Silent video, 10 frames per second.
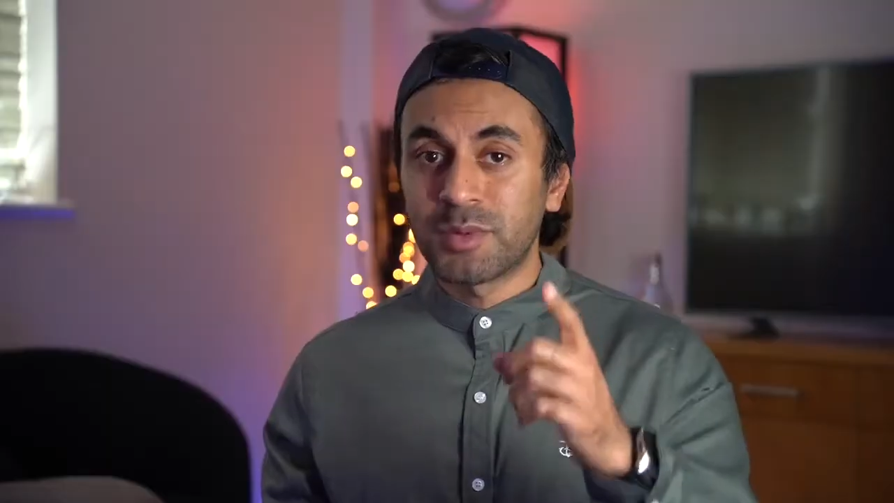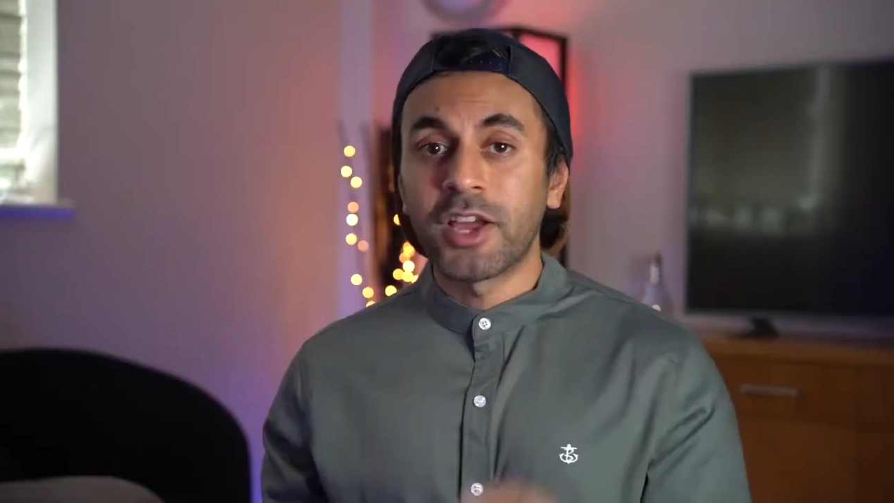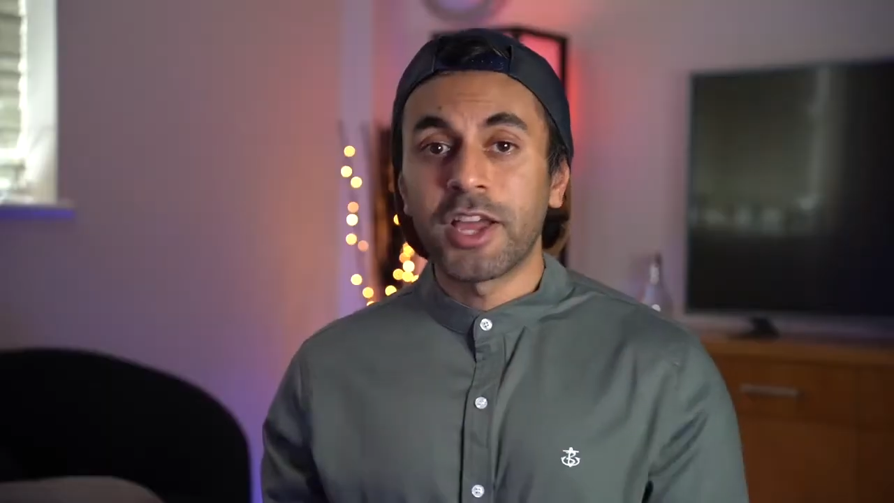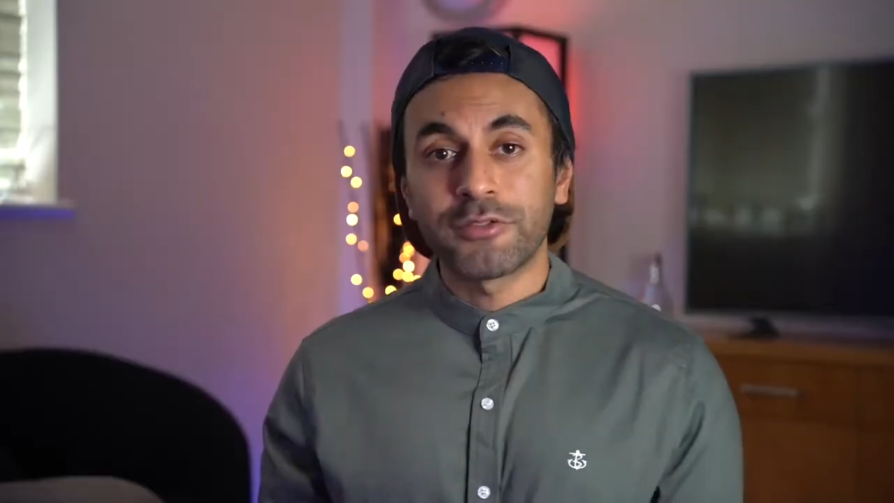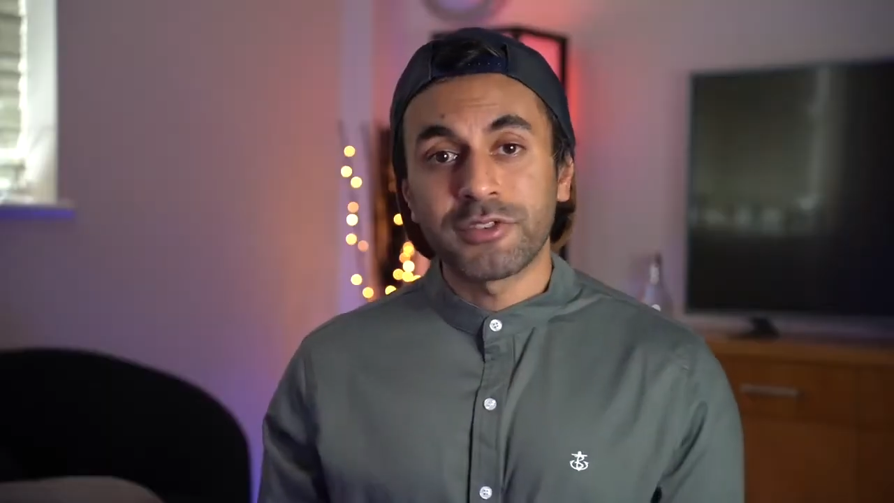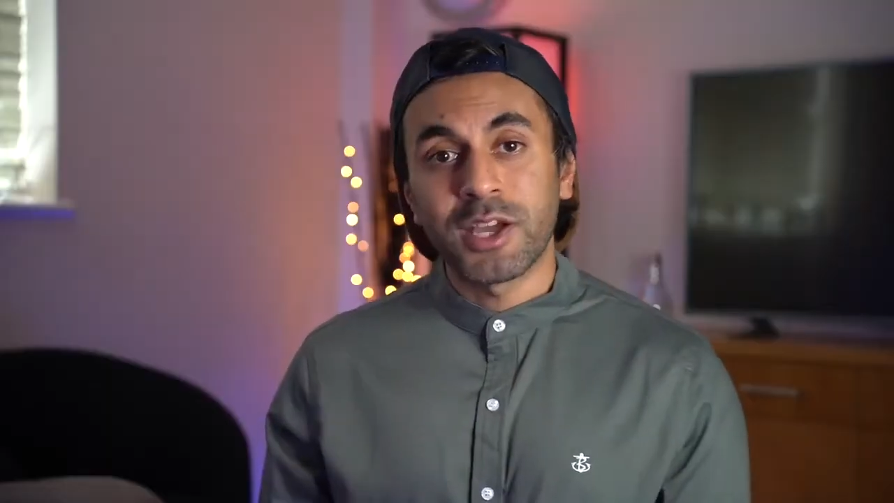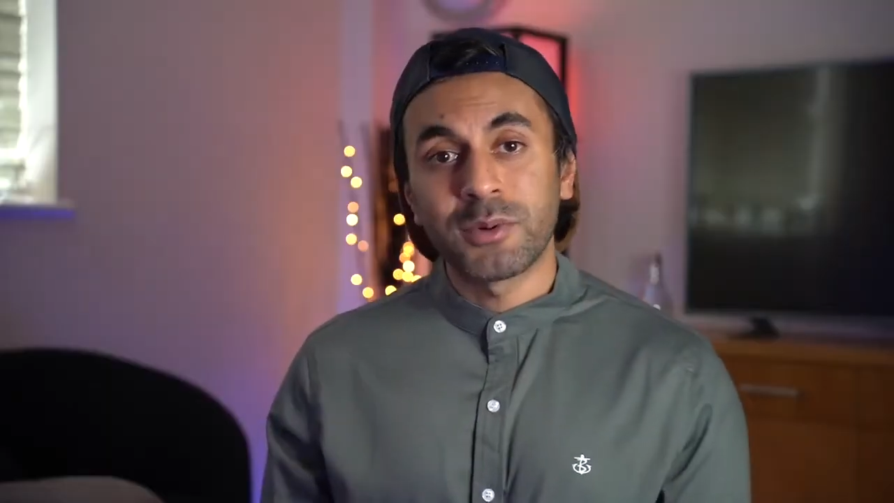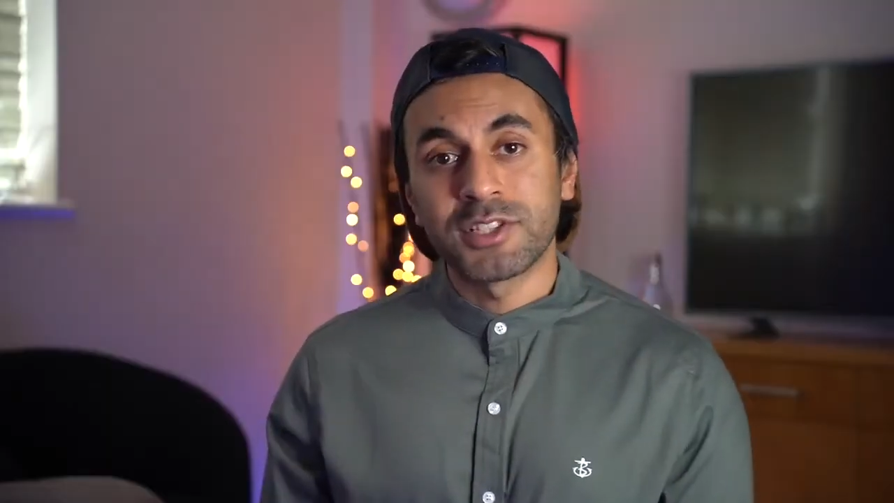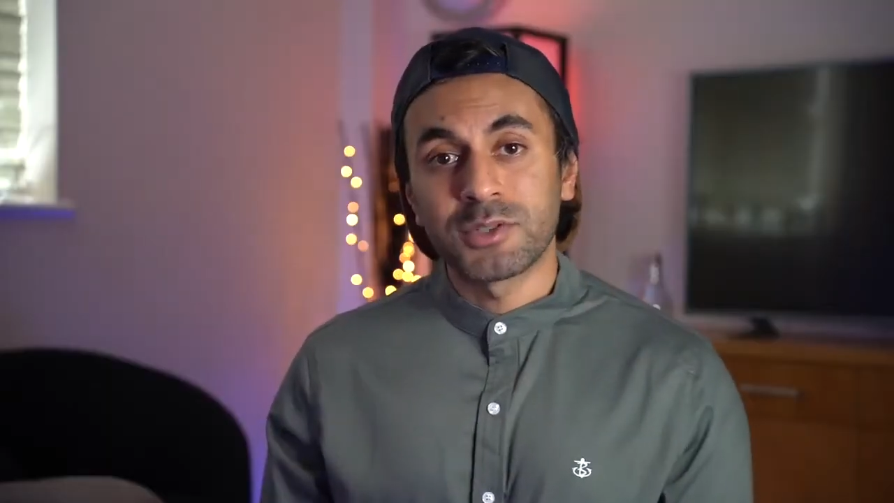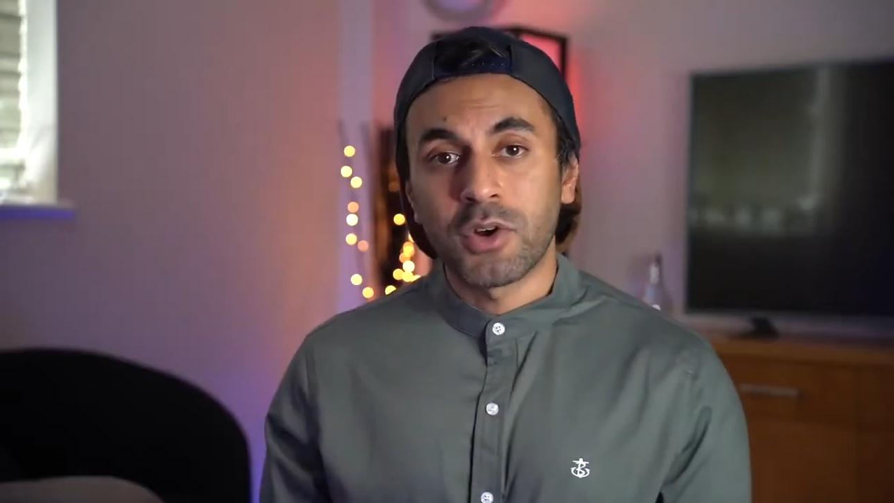an eye out for
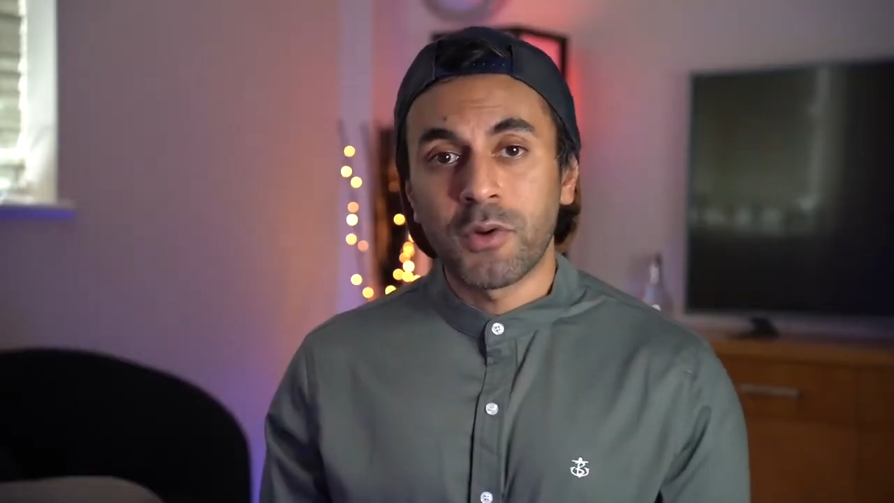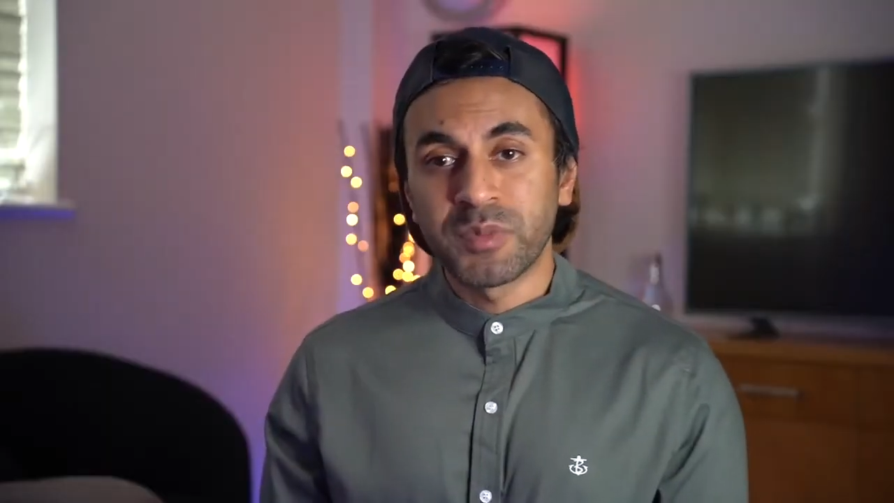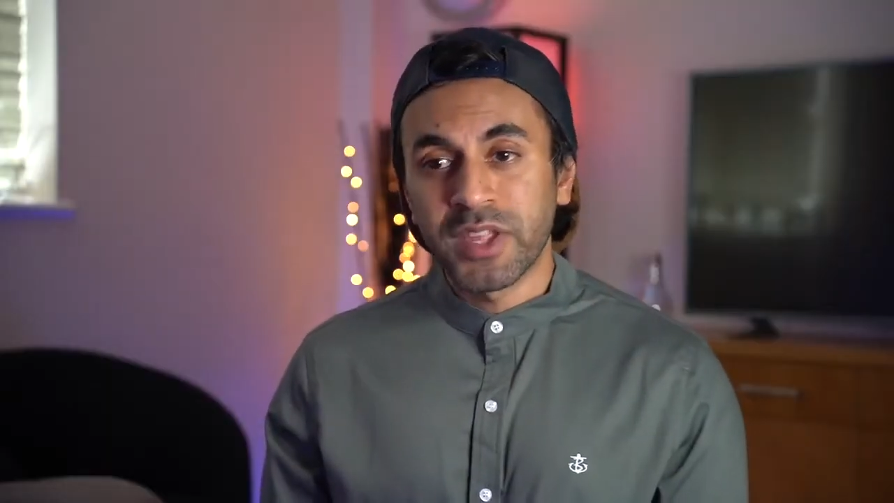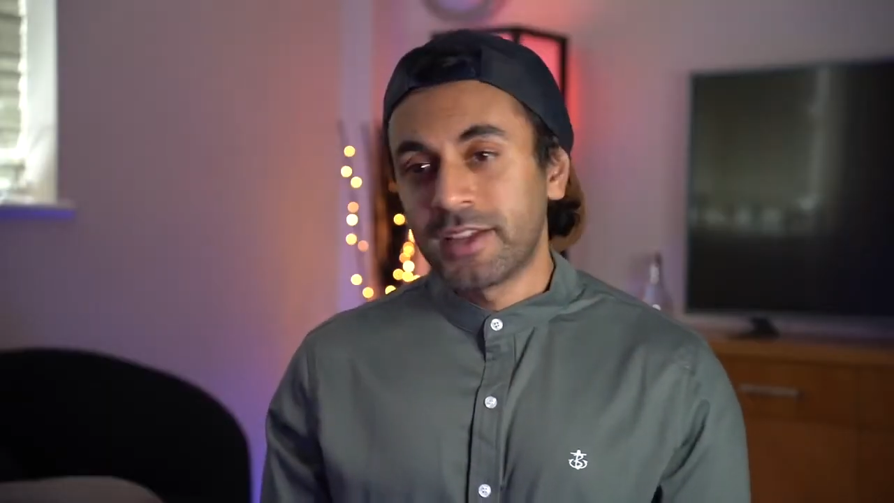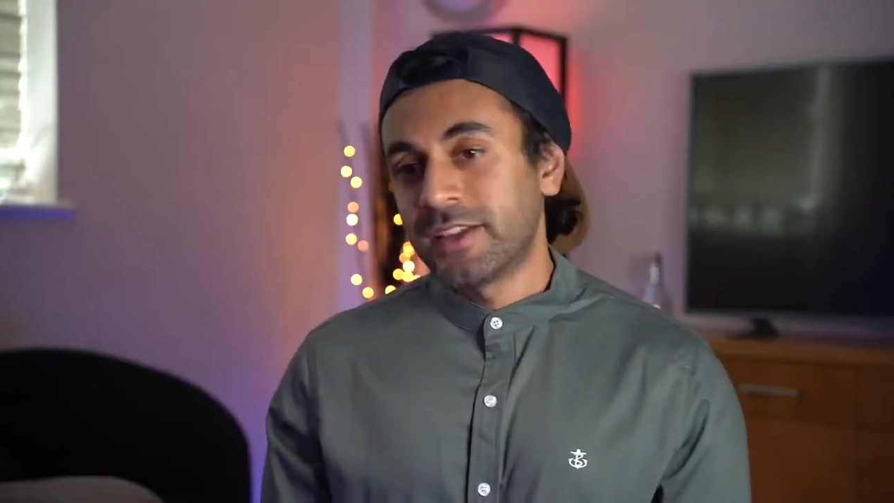that one as well.